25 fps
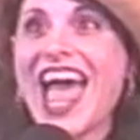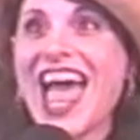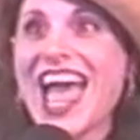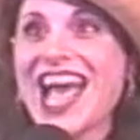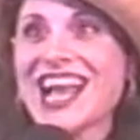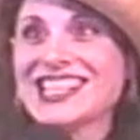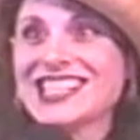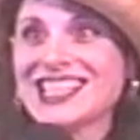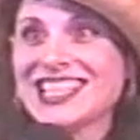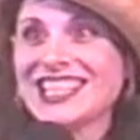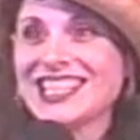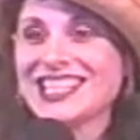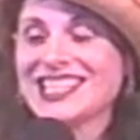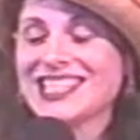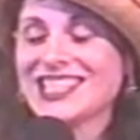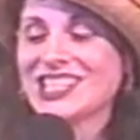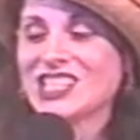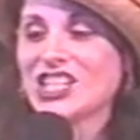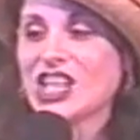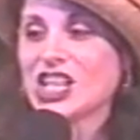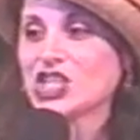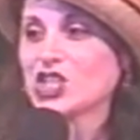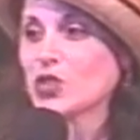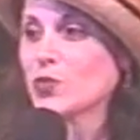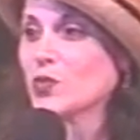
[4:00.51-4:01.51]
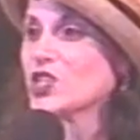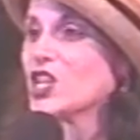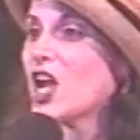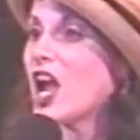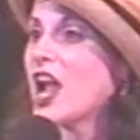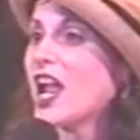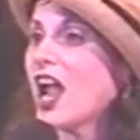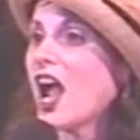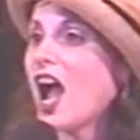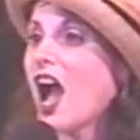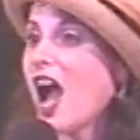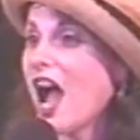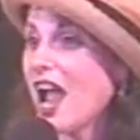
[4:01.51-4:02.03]
excellent suggestion, which
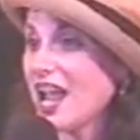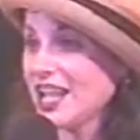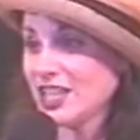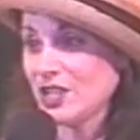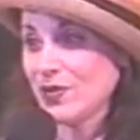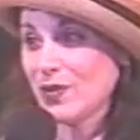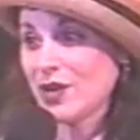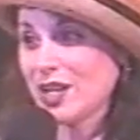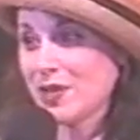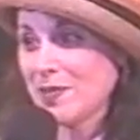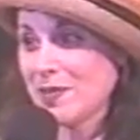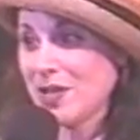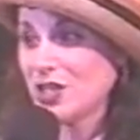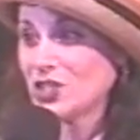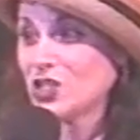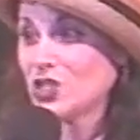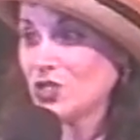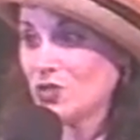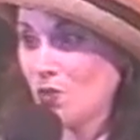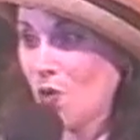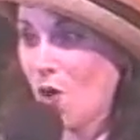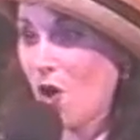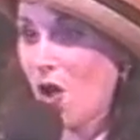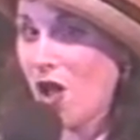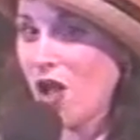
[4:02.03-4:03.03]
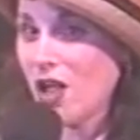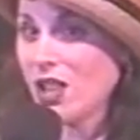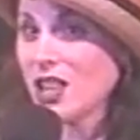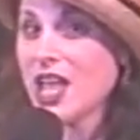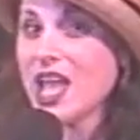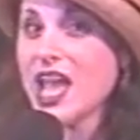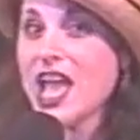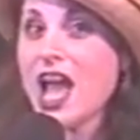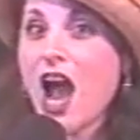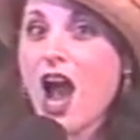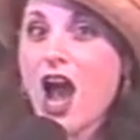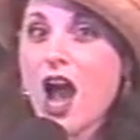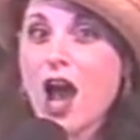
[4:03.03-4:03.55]
I highly recommend to you all.
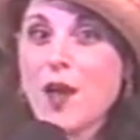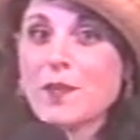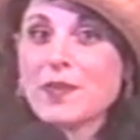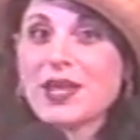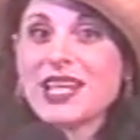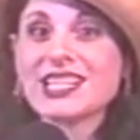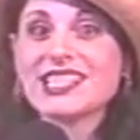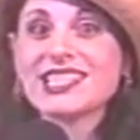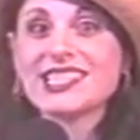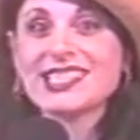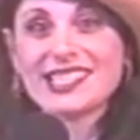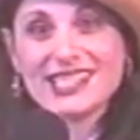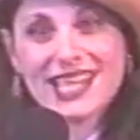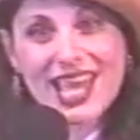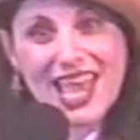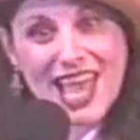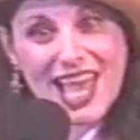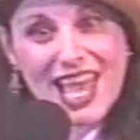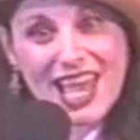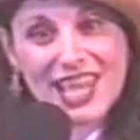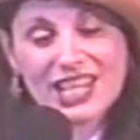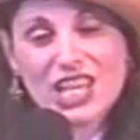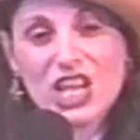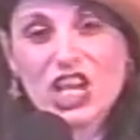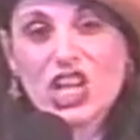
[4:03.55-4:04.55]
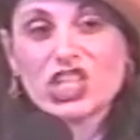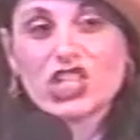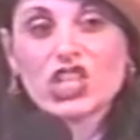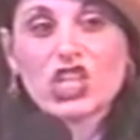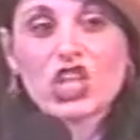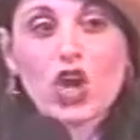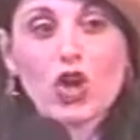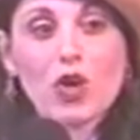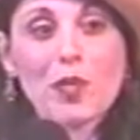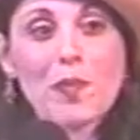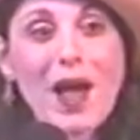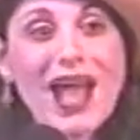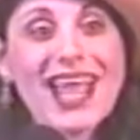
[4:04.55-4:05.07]
It said to
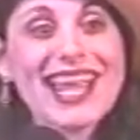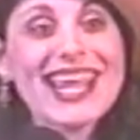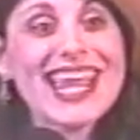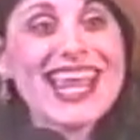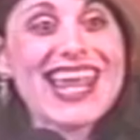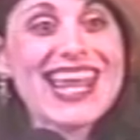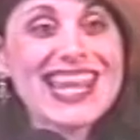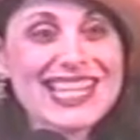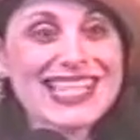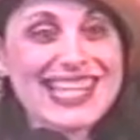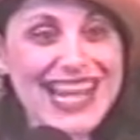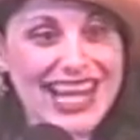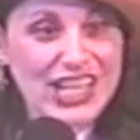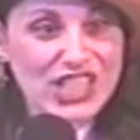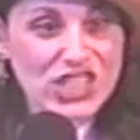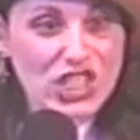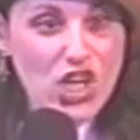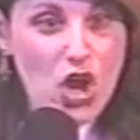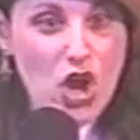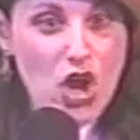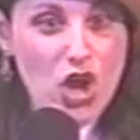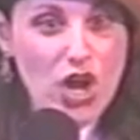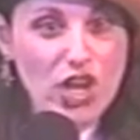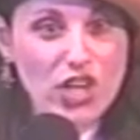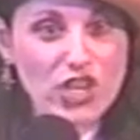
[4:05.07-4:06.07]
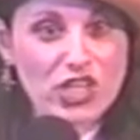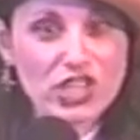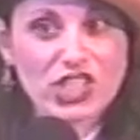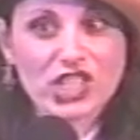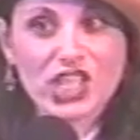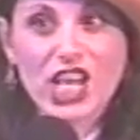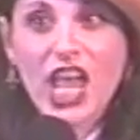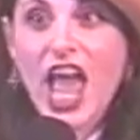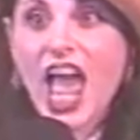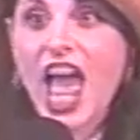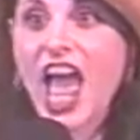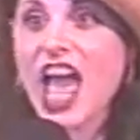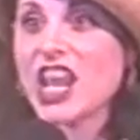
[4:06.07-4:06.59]
go buy index cards,
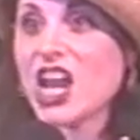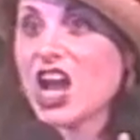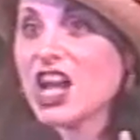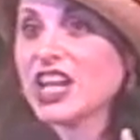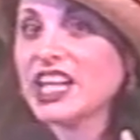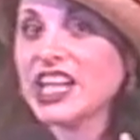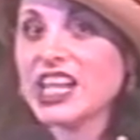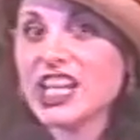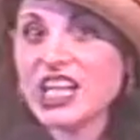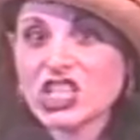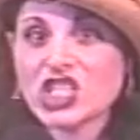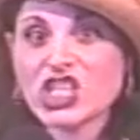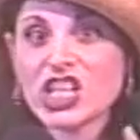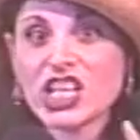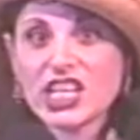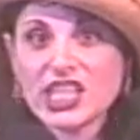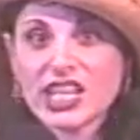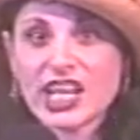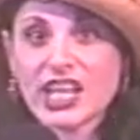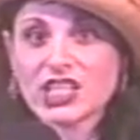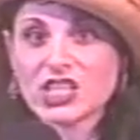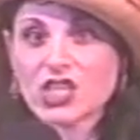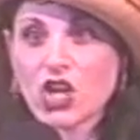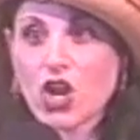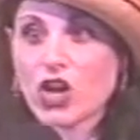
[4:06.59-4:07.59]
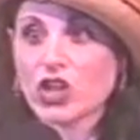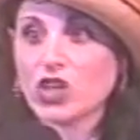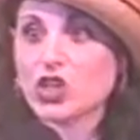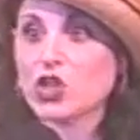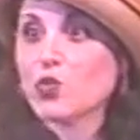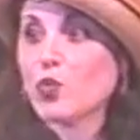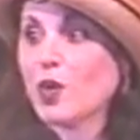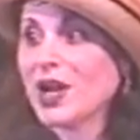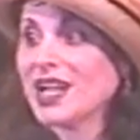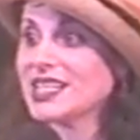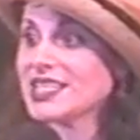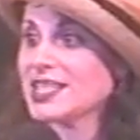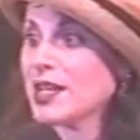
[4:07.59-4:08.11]
and on each index card you
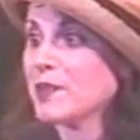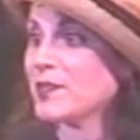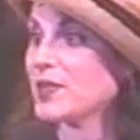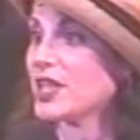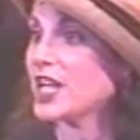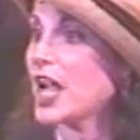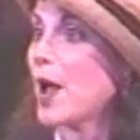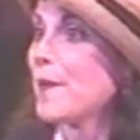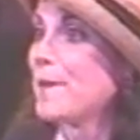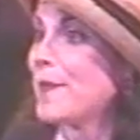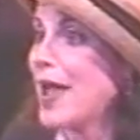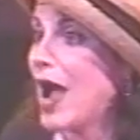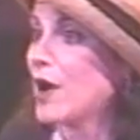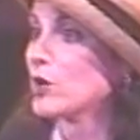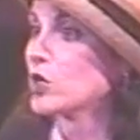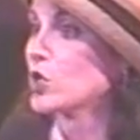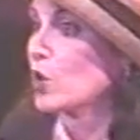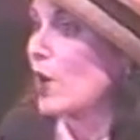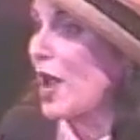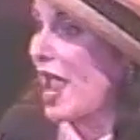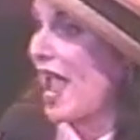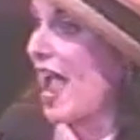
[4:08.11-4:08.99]
write something about your